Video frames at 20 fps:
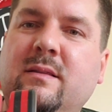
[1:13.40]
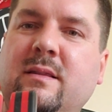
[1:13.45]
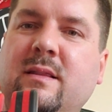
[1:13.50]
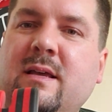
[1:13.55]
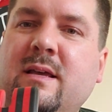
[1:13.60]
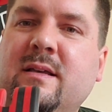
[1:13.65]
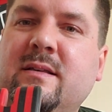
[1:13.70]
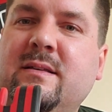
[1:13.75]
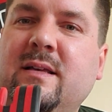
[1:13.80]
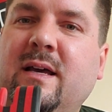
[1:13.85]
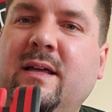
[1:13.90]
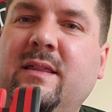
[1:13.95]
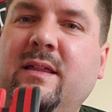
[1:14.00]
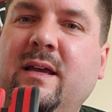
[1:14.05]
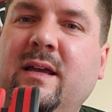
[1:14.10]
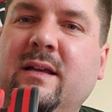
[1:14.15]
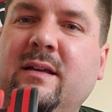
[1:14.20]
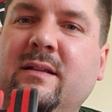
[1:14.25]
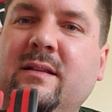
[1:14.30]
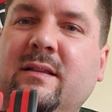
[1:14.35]
this, I
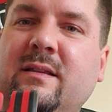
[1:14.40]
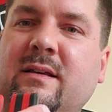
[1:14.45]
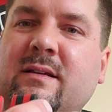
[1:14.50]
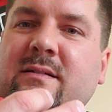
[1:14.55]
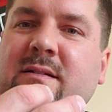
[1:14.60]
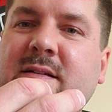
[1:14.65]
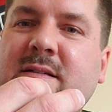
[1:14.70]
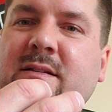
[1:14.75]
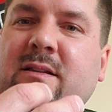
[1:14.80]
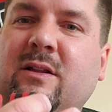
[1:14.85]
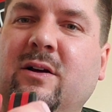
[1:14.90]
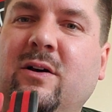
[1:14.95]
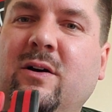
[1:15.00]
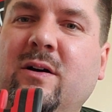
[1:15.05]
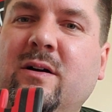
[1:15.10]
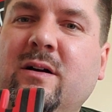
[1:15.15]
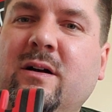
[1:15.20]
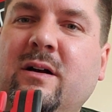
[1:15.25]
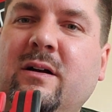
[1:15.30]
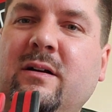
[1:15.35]
think this is
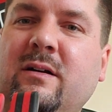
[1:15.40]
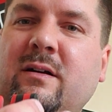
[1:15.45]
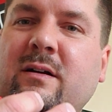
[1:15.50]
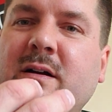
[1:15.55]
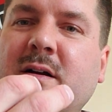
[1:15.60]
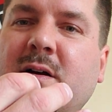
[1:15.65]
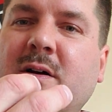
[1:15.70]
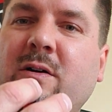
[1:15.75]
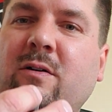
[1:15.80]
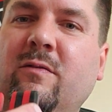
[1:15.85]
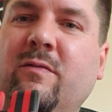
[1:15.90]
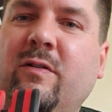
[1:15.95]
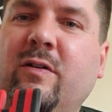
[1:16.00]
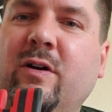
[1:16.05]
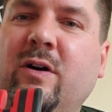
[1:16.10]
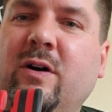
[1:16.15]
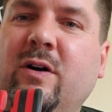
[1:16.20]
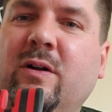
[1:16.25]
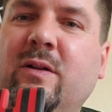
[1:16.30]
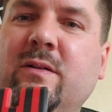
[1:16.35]
longer
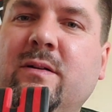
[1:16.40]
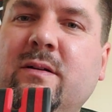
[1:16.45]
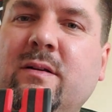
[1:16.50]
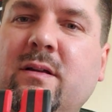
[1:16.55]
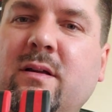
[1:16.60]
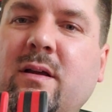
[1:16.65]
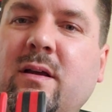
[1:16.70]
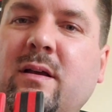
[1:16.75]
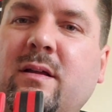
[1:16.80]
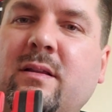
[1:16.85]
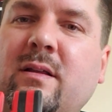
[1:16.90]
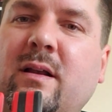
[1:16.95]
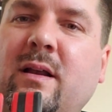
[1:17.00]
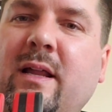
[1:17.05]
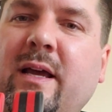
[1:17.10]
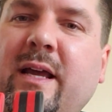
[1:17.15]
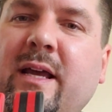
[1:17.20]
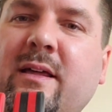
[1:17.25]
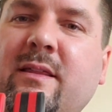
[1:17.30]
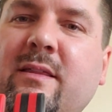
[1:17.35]
overall, the
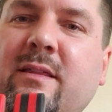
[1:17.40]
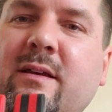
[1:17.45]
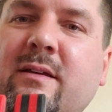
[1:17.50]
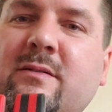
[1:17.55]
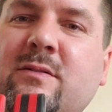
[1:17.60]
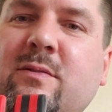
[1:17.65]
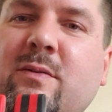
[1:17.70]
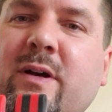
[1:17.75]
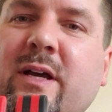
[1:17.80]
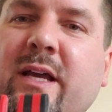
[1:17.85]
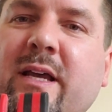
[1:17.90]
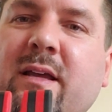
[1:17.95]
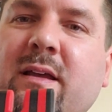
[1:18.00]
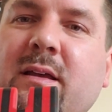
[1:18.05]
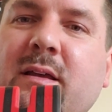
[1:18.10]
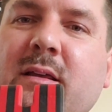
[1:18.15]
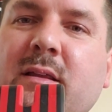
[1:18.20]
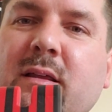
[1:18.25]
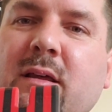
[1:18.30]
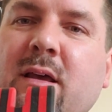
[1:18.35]
length this way.
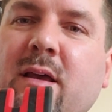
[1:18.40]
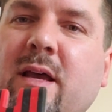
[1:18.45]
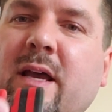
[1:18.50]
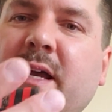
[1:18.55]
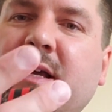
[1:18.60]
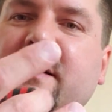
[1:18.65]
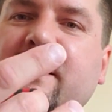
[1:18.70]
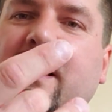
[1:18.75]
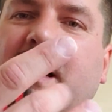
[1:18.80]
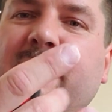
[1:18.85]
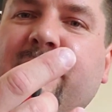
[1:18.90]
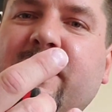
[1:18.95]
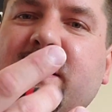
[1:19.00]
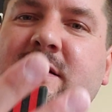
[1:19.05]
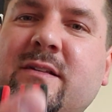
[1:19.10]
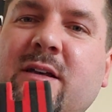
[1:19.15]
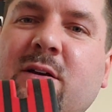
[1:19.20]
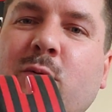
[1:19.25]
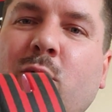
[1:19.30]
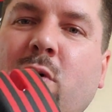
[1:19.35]
And it's
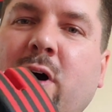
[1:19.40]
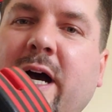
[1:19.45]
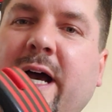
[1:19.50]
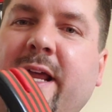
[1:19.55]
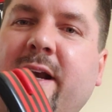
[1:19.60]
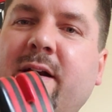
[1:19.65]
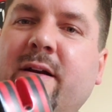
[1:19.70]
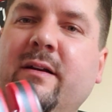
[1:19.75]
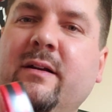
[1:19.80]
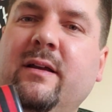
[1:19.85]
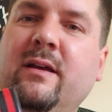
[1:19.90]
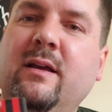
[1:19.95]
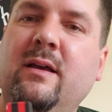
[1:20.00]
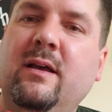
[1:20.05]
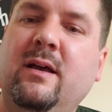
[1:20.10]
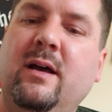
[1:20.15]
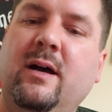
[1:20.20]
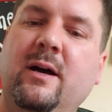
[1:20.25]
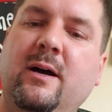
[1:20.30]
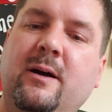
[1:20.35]
obviously wider.
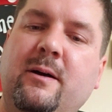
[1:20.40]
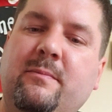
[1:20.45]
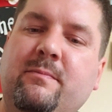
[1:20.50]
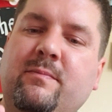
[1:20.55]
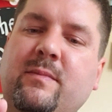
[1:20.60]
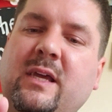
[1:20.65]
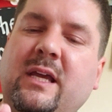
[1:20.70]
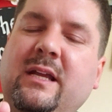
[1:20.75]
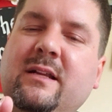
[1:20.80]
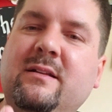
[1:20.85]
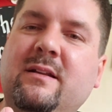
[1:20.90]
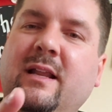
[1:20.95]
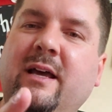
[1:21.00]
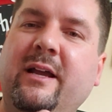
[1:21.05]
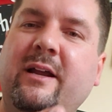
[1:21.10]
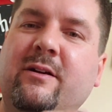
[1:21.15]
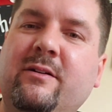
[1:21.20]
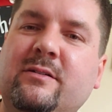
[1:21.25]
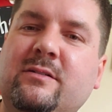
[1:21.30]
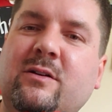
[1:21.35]
Um, each
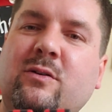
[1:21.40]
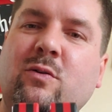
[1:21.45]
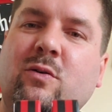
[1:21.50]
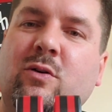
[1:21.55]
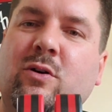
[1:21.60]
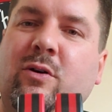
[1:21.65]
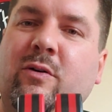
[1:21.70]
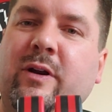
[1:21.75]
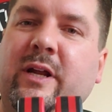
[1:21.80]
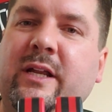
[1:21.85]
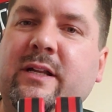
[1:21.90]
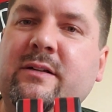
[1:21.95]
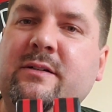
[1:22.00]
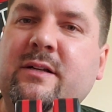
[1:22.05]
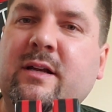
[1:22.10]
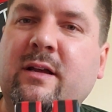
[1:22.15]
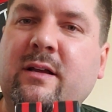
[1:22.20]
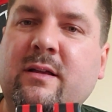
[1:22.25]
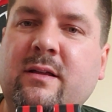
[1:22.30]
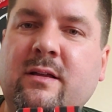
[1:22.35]
layer is a quarter
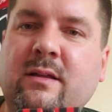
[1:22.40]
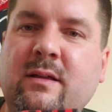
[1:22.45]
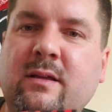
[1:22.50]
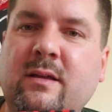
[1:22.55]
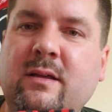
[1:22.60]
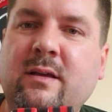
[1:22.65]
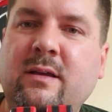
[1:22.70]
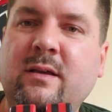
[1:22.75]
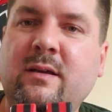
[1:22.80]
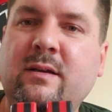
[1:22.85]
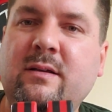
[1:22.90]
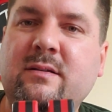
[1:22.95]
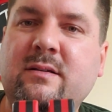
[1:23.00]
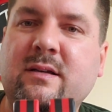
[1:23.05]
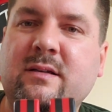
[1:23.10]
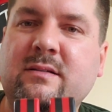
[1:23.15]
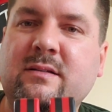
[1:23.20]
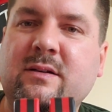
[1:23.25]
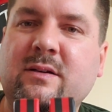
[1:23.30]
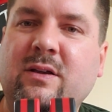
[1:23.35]
inch,
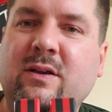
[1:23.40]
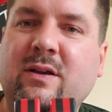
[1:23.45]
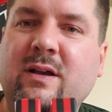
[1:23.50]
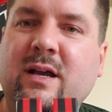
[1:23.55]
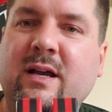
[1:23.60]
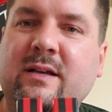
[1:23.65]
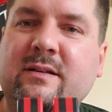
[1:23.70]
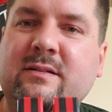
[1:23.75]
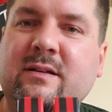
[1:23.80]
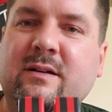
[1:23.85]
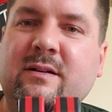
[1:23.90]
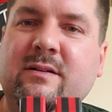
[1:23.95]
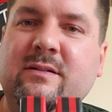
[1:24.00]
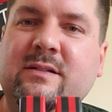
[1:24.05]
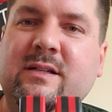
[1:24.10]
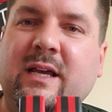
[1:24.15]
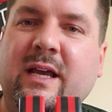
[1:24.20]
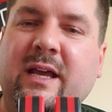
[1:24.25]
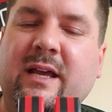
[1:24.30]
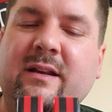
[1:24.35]
just so you guys
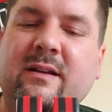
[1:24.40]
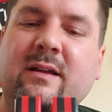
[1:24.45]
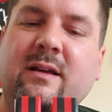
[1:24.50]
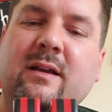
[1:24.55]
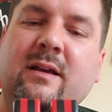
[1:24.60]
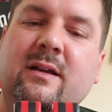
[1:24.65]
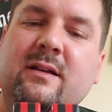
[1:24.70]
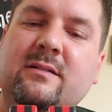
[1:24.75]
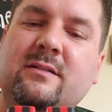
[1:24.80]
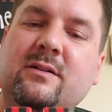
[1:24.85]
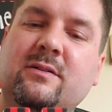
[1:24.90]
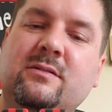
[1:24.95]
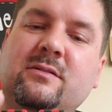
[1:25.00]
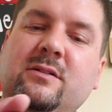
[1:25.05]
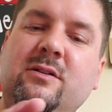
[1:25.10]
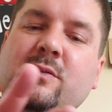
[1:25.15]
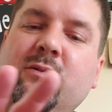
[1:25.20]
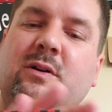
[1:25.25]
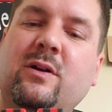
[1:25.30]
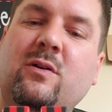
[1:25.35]
understand. So it's
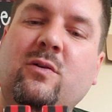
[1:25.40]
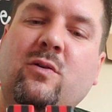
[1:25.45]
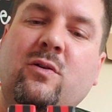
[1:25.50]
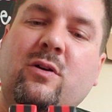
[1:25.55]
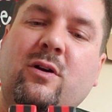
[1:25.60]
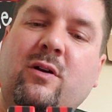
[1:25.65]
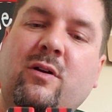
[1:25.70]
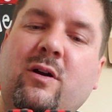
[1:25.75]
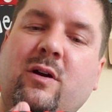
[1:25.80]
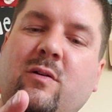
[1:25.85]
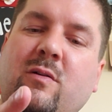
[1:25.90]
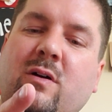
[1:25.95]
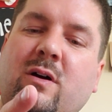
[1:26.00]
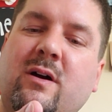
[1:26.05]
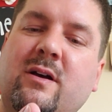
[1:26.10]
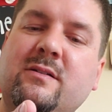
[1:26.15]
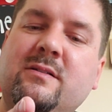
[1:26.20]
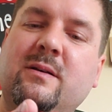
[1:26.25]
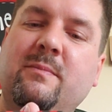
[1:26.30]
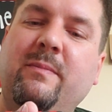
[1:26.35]
two and a quarter
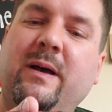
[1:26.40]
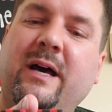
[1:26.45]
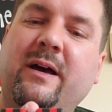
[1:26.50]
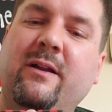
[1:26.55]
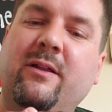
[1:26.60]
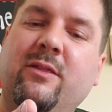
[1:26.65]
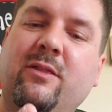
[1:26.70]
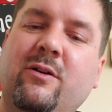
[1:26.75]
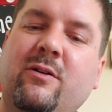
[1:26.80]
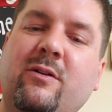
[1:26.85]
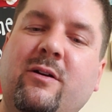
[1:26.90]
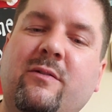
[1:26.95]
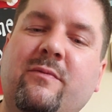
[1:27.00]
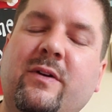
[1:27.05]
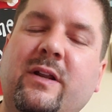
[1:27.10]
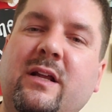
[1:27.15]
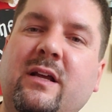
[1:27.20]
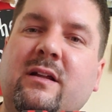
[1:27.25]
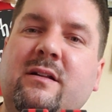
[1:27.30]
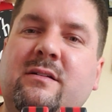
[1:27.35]
across, about a third of
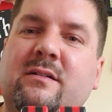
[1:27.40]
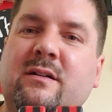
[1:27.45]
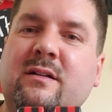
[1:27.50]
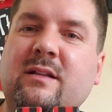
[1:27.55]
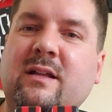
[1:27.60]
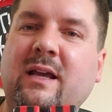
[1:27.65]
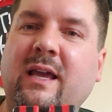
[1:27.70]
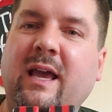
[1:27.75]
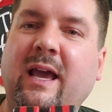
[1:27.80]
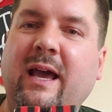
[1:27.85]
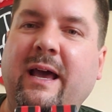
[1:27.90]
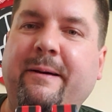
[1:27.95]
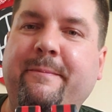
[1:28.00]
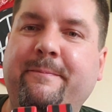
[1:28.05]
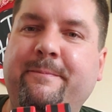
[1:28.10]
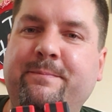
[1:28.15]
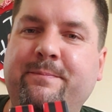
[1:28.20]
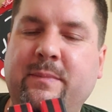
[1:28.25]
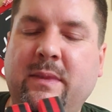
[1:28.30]
an inch in the gap.